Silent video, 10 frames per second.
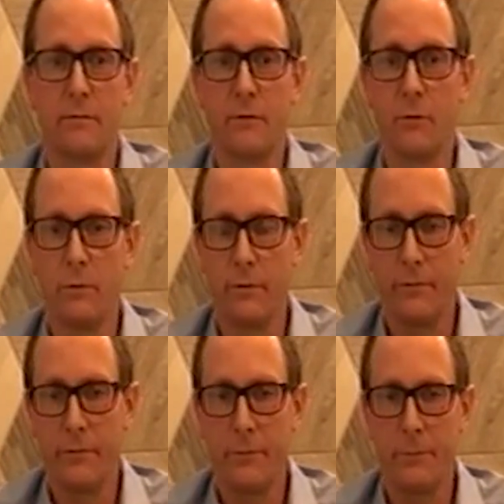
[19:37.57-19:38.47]
so
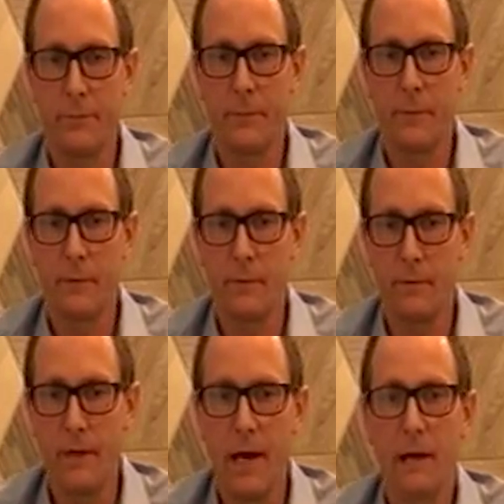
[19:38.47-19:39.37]

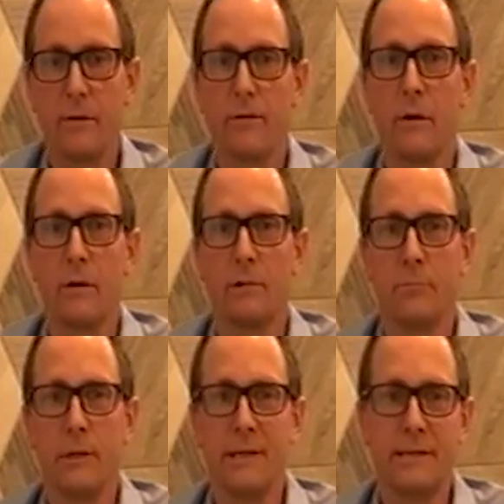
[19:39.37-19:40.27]
that is all
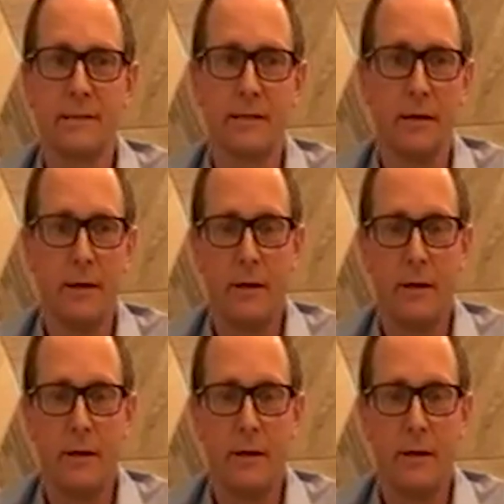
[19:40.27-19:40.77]
in place.